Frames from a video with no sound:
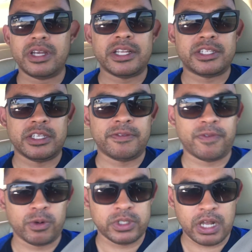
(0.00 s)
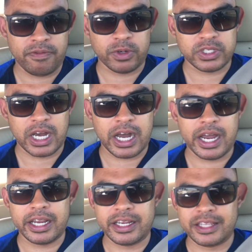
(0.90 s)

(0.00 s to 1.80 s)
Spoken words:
It's the first ever tie